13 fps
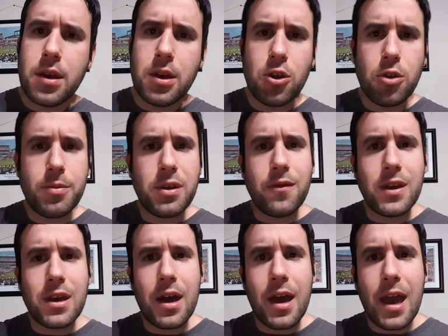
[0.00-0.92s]
It'll be
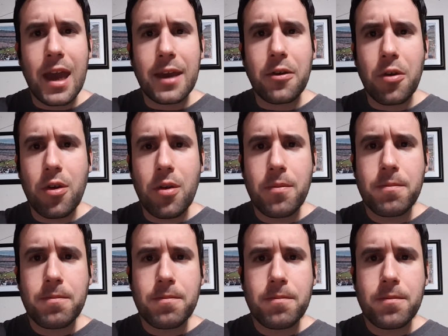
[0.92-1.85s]
via
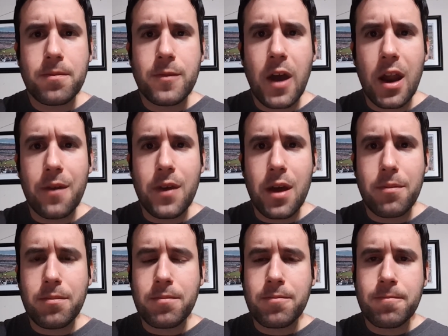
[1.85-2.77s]

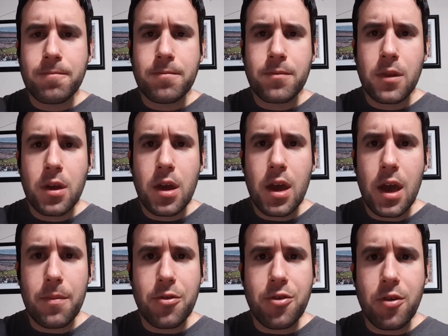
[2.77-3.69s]
anchor.fm.
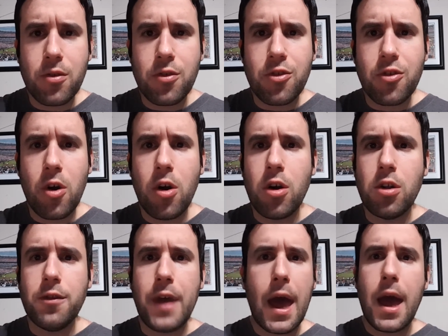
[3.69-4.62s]
Episode is
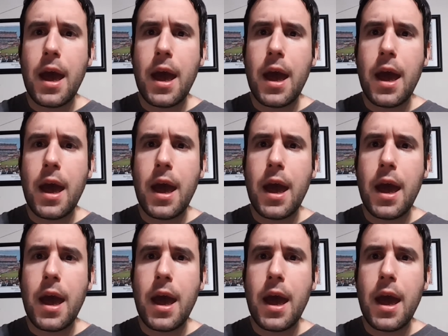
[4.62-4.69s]
called